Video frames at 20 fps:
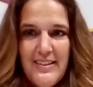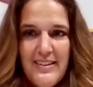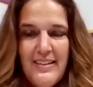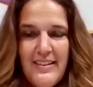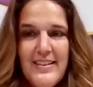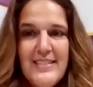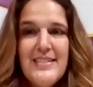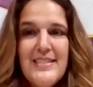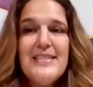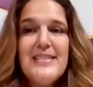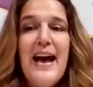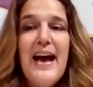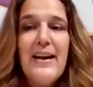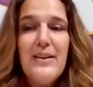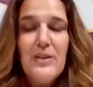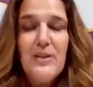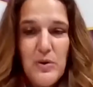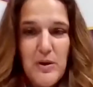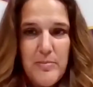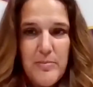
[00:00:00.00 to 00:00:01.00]
This is not
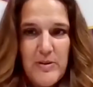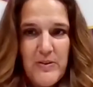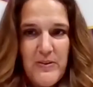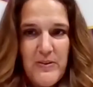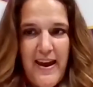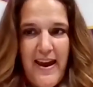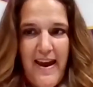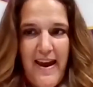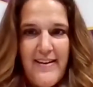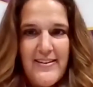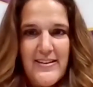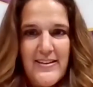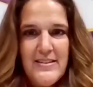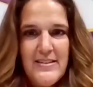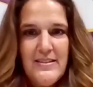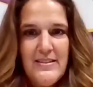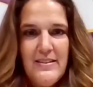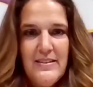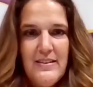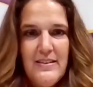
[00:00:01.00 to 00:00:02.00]
a criminal
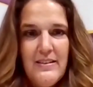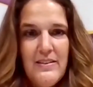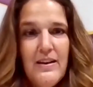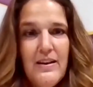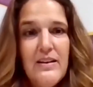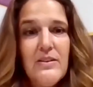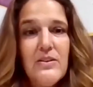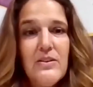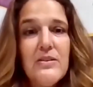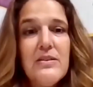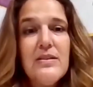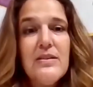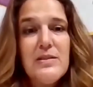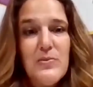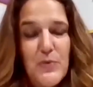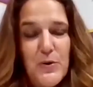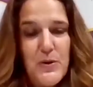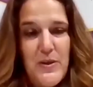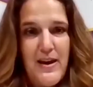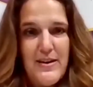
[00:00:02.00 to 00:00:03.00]
act. Thank goodness
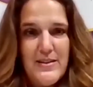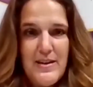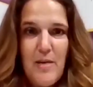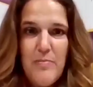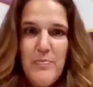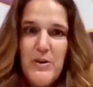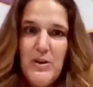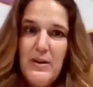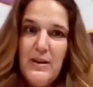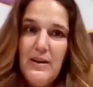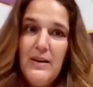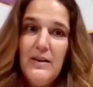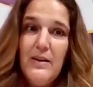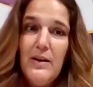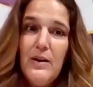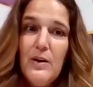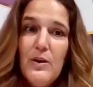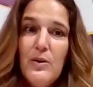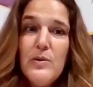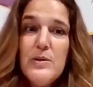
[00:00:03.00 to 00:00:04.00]
for that deputy
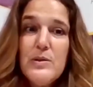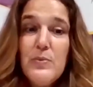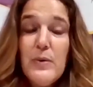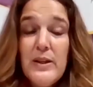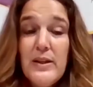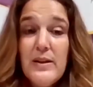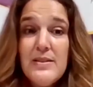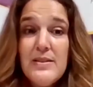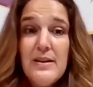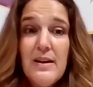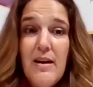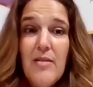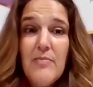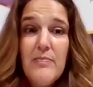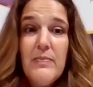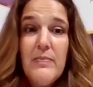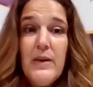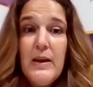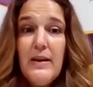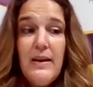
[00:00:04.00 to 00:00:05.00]
who was willing to
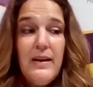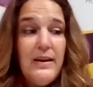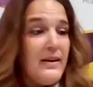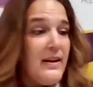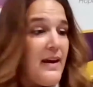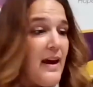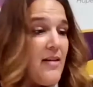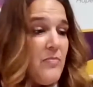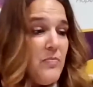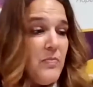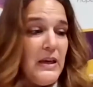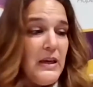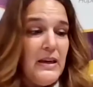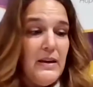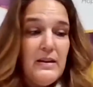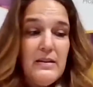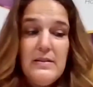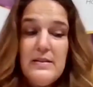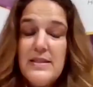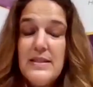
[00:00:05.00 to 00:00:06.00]
come get
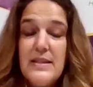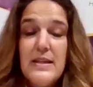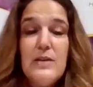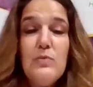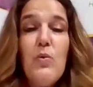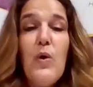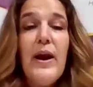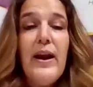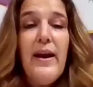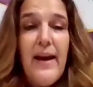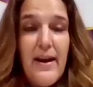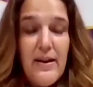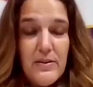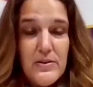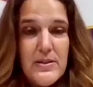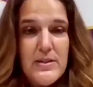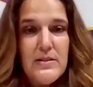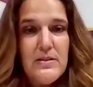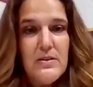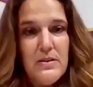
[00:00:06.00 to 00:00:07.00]
me and see what
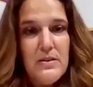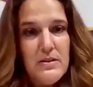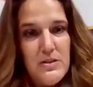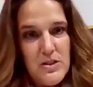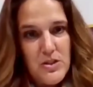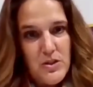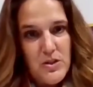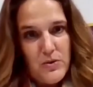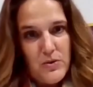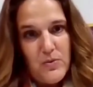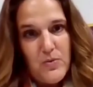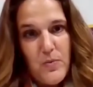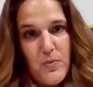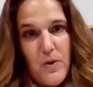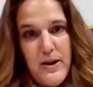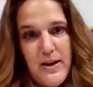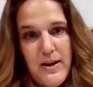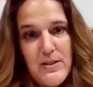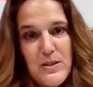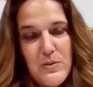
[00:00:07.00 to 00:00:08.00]
else we
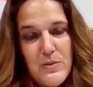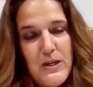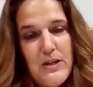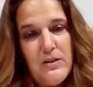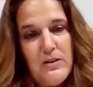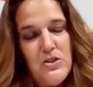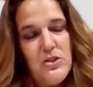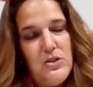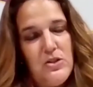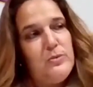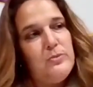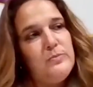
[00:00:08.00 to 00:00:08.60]
could do.